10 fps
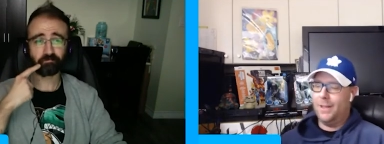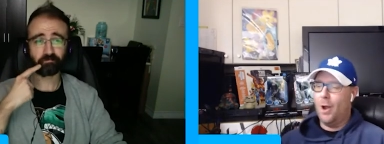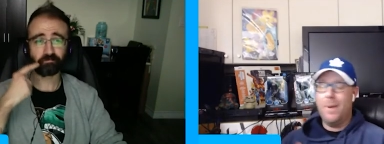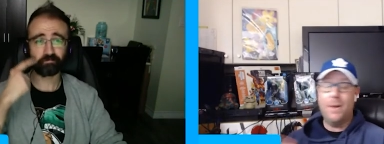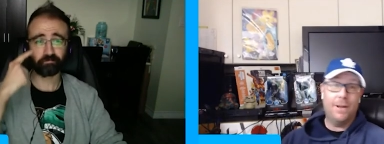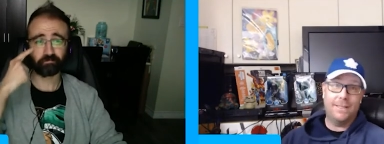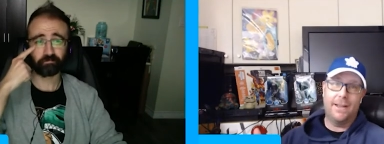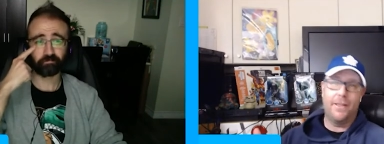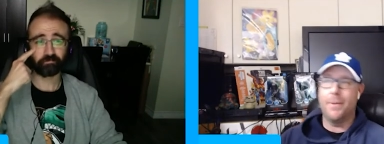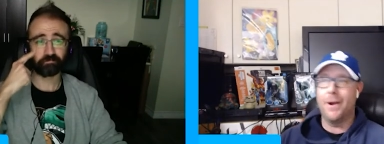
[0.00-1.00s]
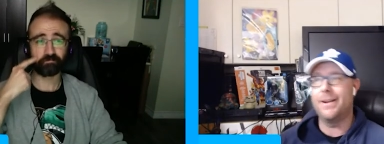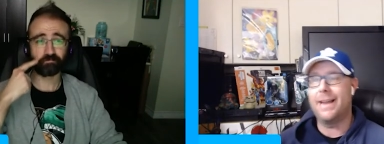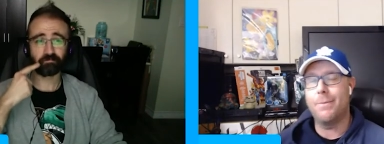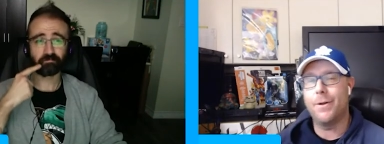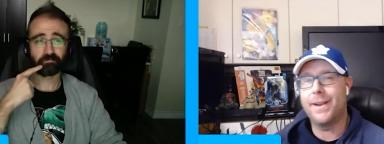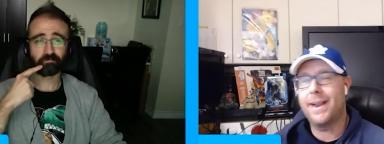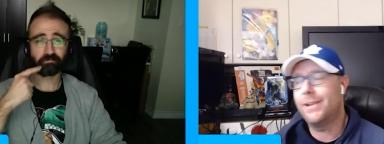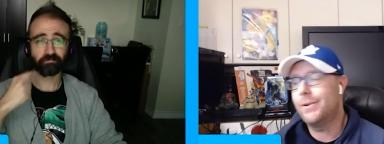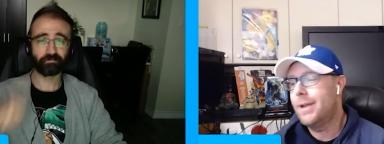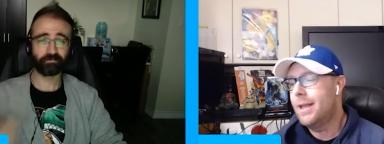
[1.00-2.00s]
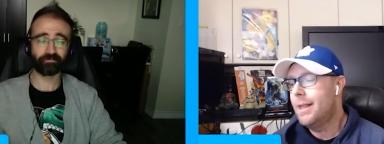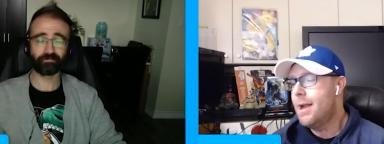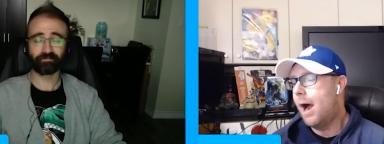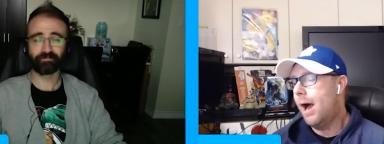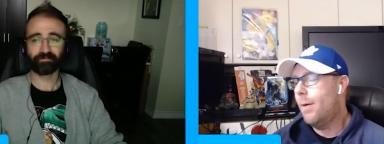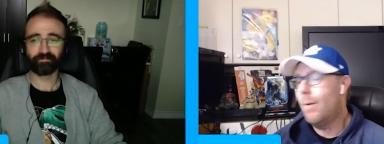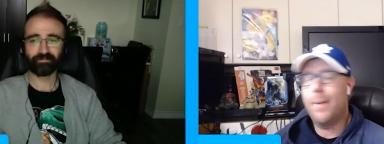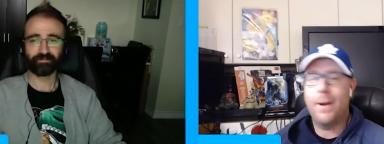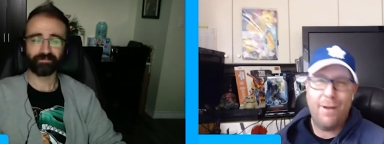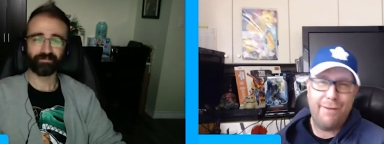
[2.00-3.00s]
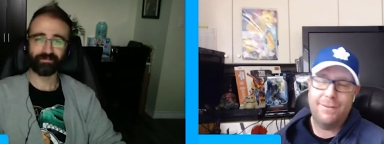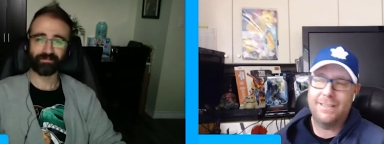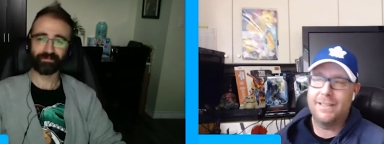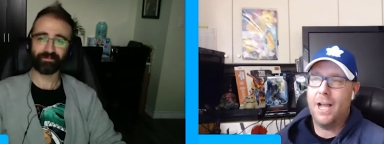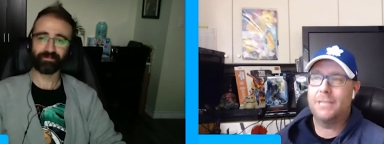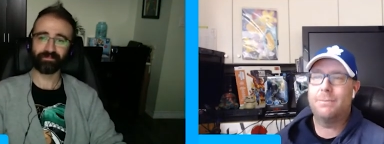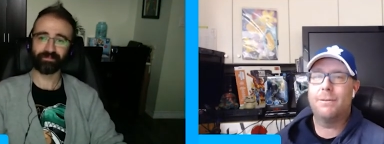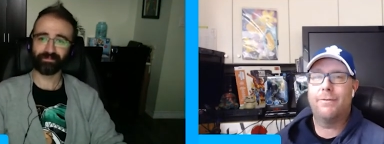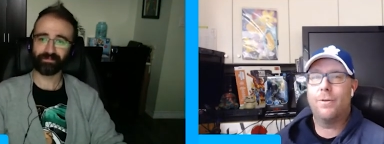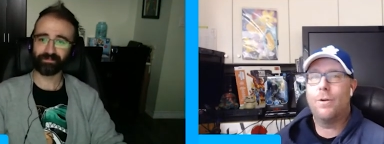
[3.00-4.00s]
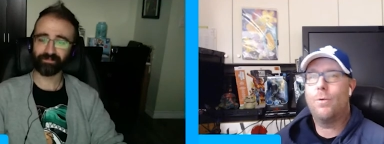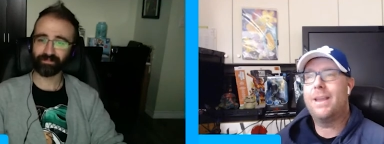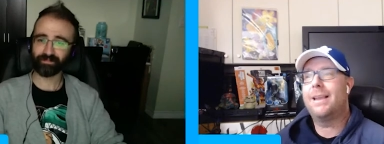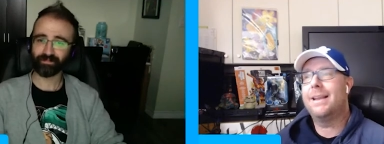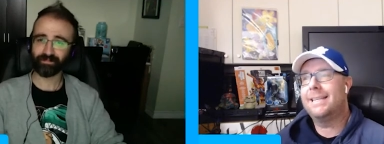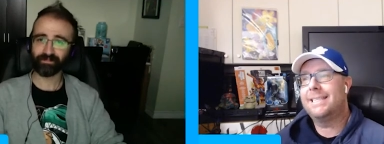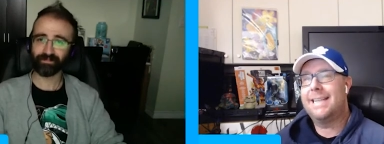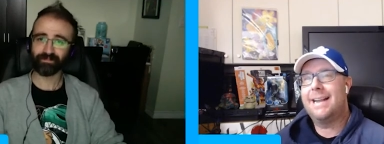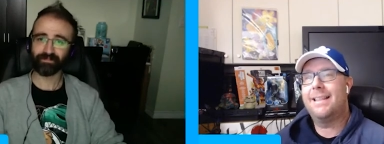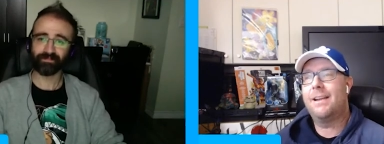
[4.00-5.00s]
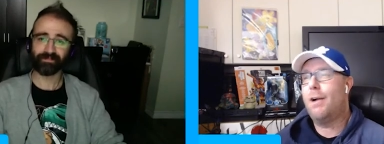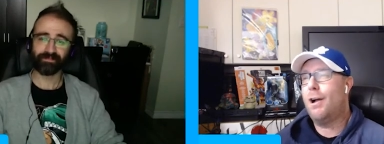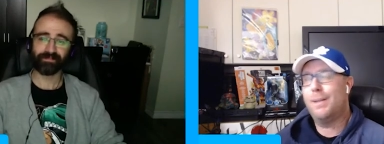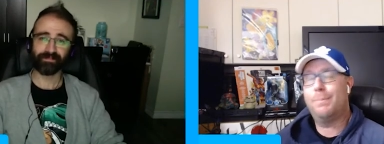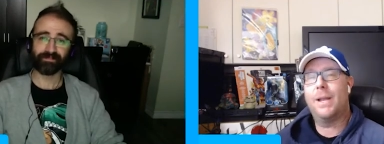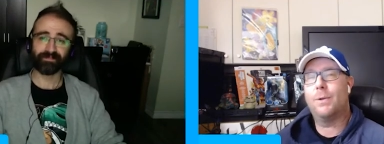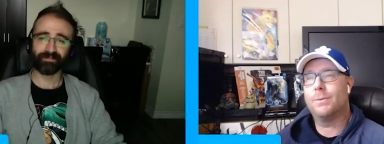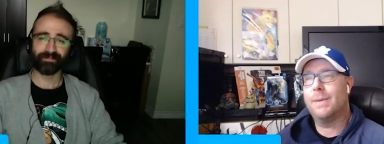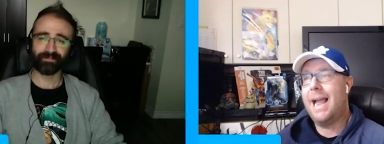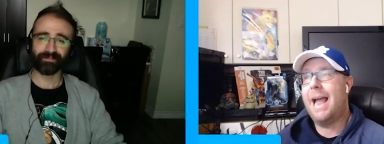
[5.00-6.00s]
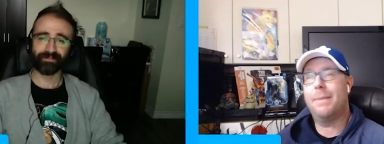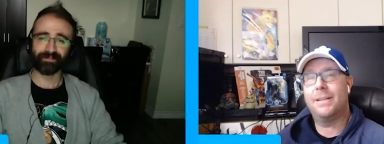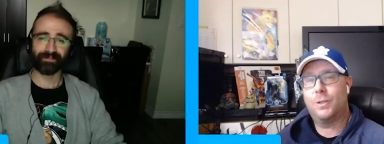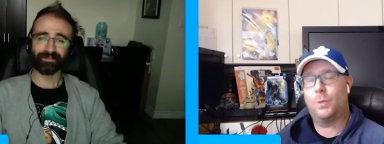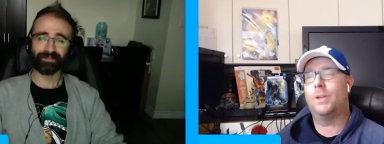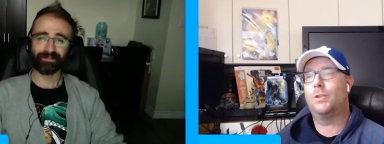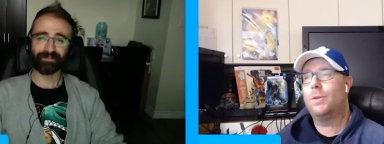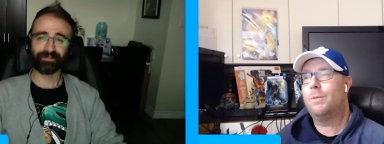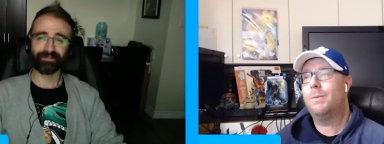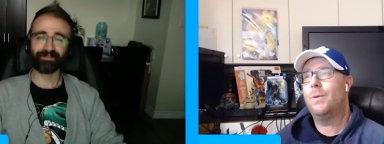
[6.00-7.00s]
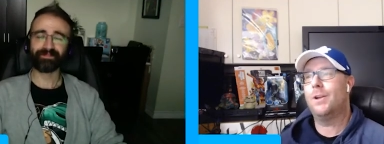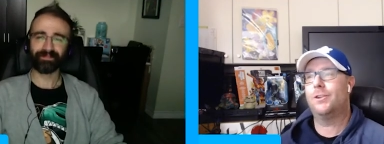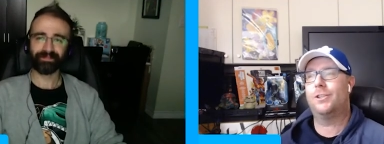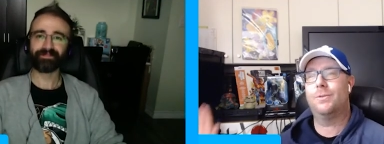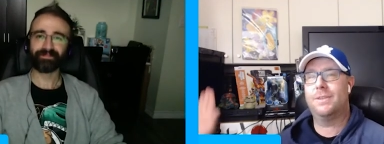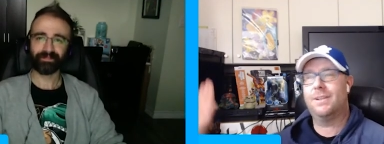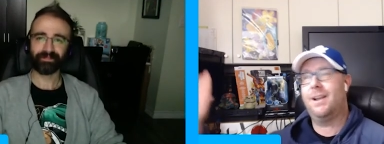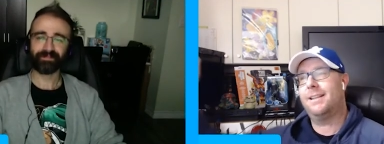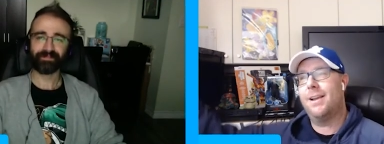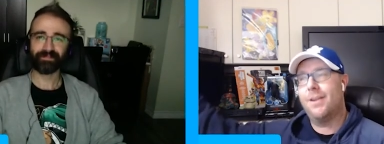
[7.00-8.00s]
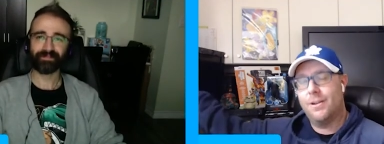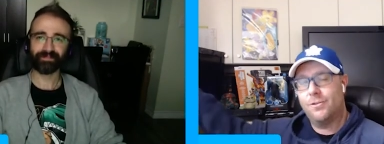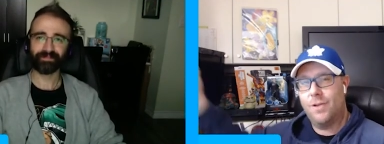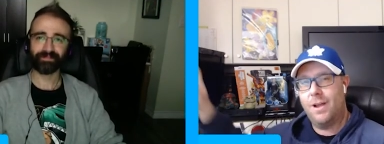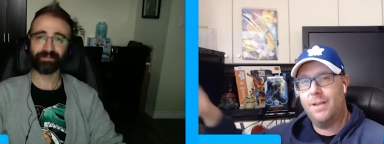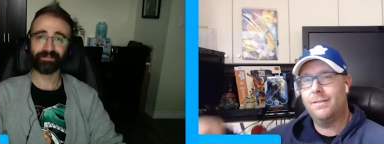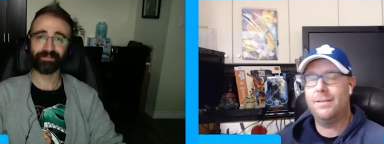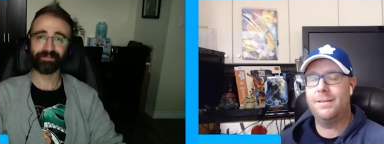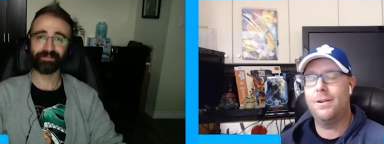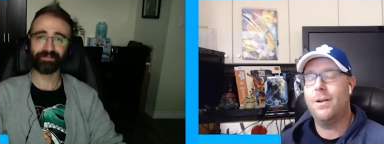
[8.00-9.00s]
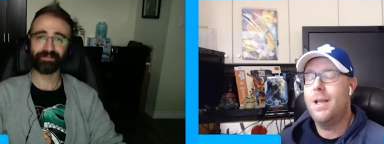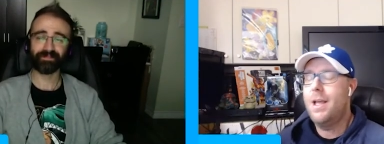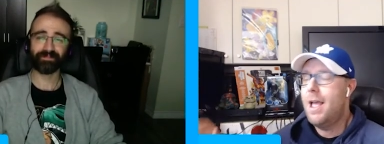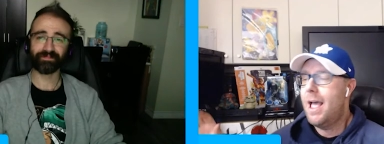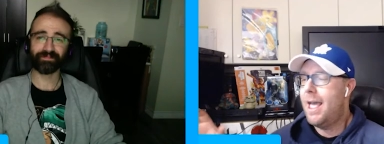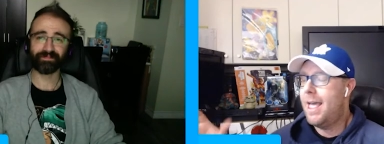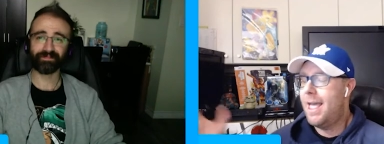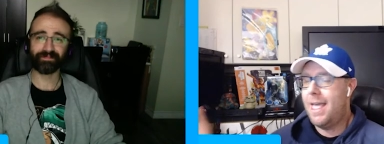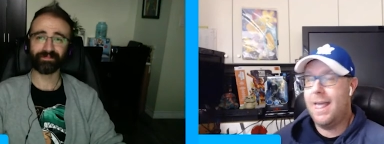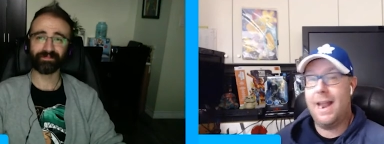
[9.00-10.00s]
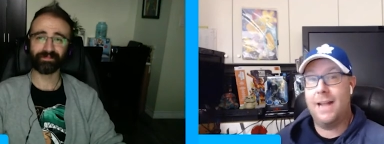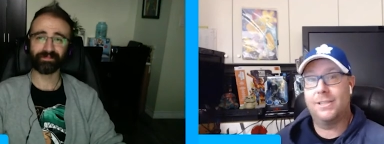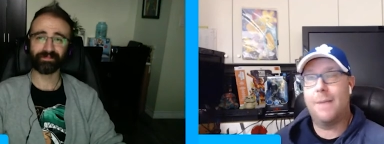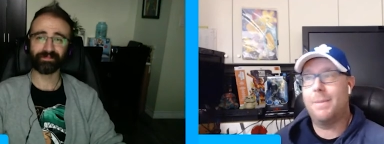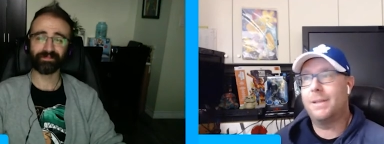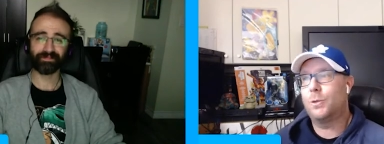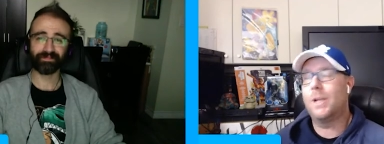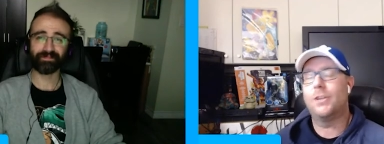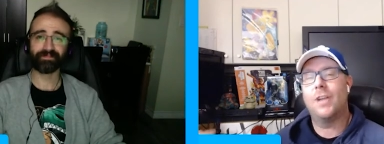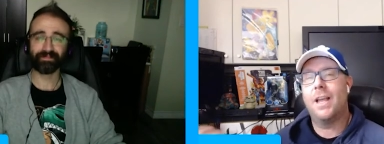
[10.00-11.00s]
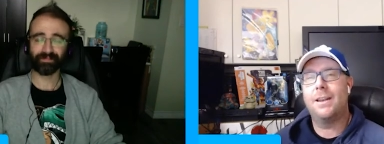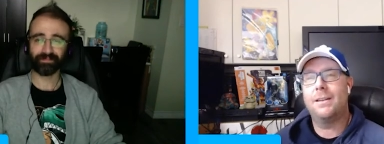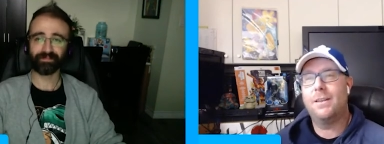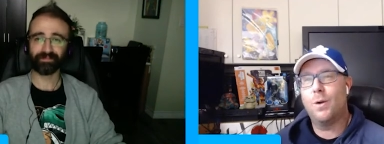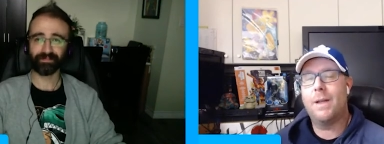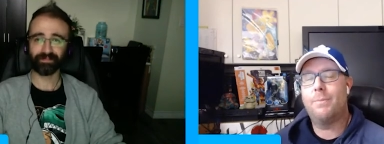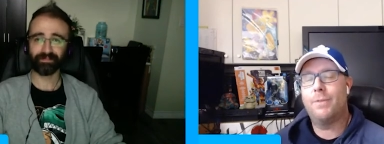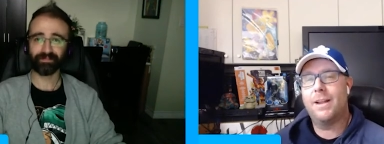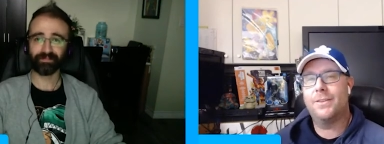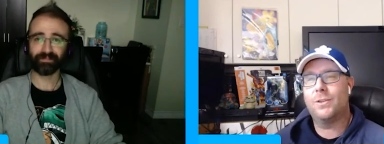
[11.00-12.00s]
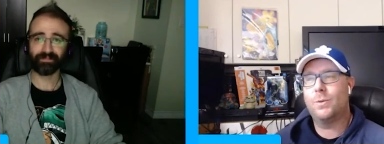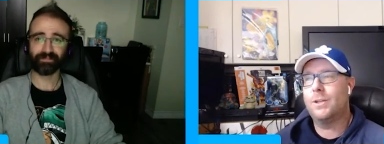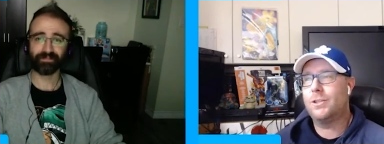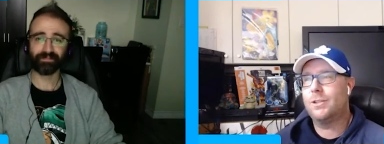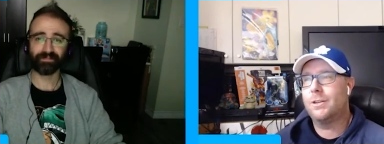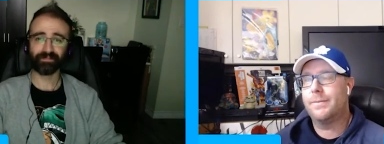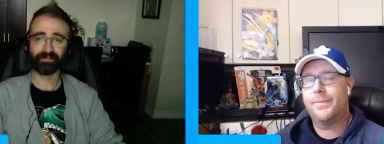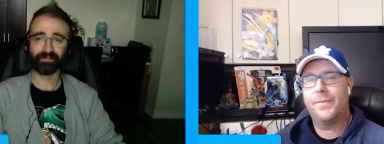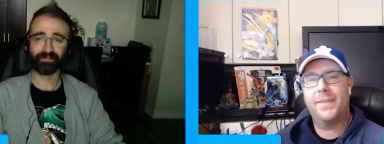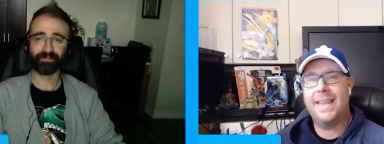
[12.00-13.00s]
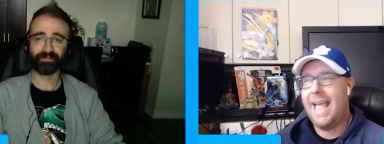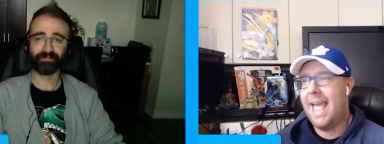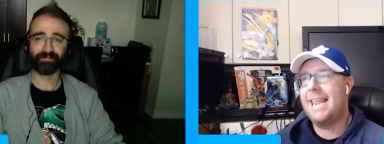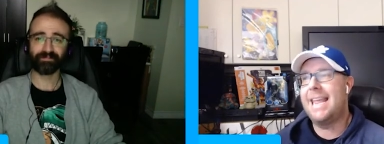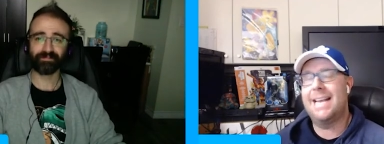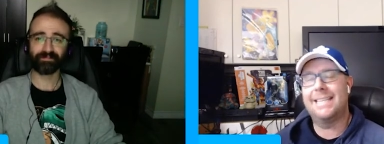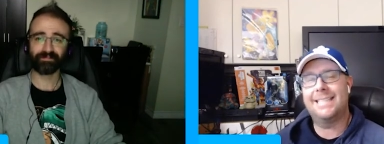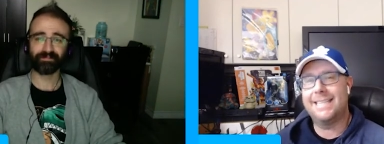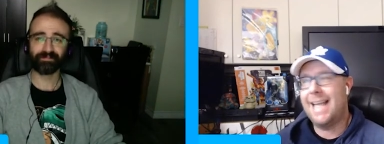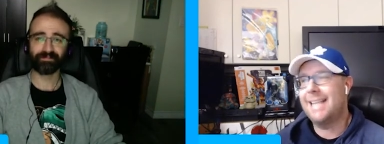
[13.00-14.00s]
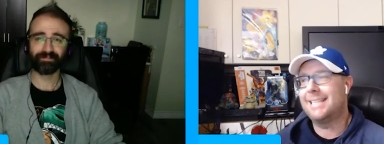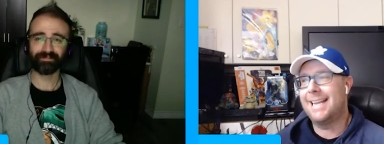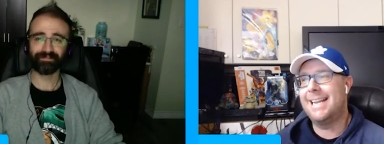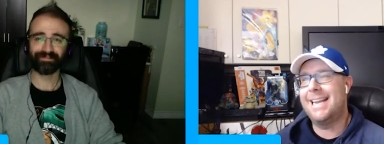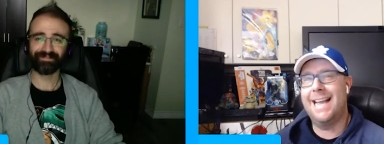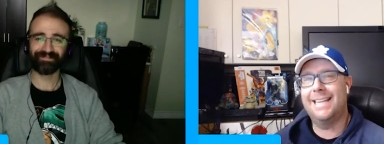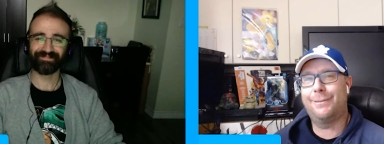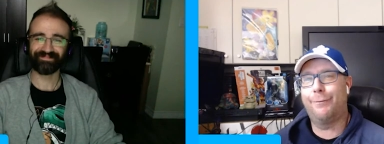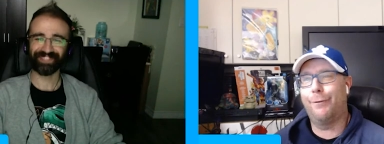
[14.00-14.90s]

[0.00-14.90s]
Speaker 1: nobody wants another Mario game more than I do. Uh, when my wife was in the hospital for a week and I stayed there, all I played was my I had my Switch with me while she was knocked out on on you know, and I just had my Switch. And you know what I played on the Switch? The NES and SNES